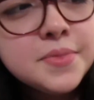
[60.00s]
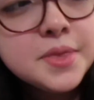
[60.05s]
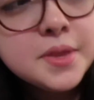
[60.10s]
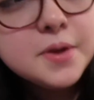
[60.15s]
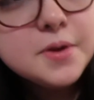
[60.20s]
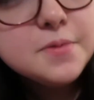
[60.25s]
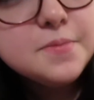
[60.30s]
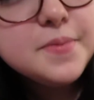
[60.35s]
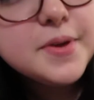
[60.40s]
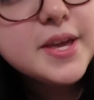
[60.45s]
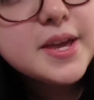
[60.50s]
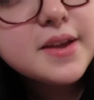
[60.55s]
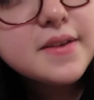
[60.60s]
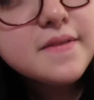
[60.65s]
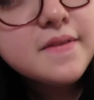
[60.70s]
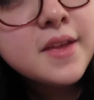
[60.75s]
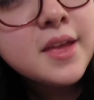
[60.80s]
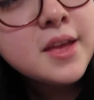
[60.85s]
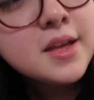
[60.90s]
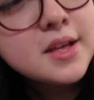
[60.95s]

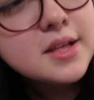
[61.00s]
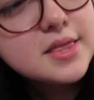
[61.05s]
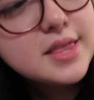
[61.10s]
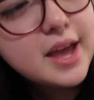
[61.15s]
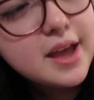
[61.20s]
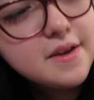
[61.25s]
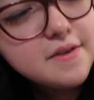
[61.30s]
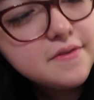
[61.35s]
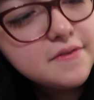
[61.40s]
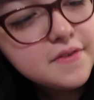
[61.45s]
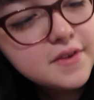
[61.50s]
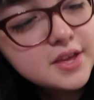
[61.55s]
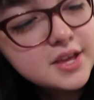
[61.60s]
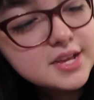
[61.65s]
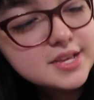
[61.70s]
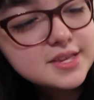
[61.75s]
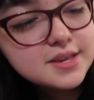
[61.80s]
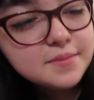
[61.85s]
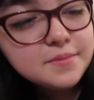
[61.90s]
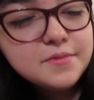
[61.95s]
Hooping Life.
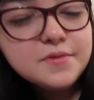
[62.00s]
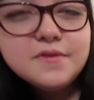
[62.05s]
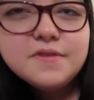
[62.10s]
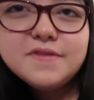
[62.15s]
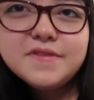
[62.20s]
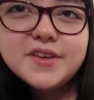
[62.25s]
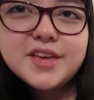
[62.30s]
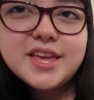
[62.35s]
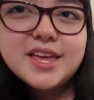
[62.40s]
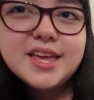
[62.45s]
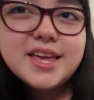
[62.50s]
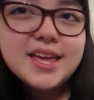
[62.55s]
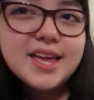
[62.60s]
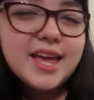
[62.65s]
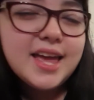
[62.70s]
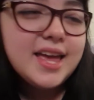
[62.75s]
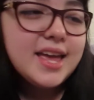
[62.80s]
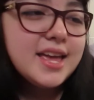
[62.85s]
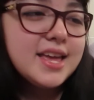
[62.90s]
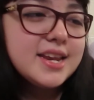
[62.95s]
It's a movie
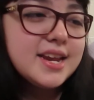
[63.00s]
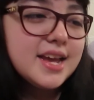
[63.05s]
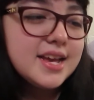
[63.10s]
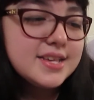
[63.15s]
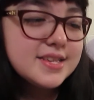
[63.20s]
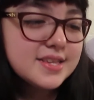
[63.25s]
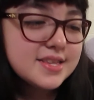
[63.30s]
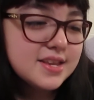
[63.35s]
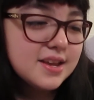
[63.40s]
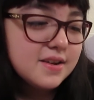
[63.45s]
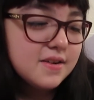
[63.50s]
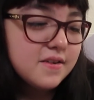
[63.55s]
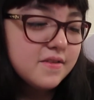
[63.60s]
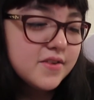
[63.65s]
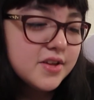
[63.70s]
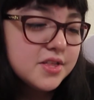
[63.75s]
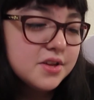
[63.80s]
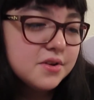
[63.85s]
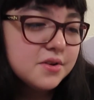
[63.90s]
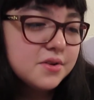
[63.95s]
and it has a ton of other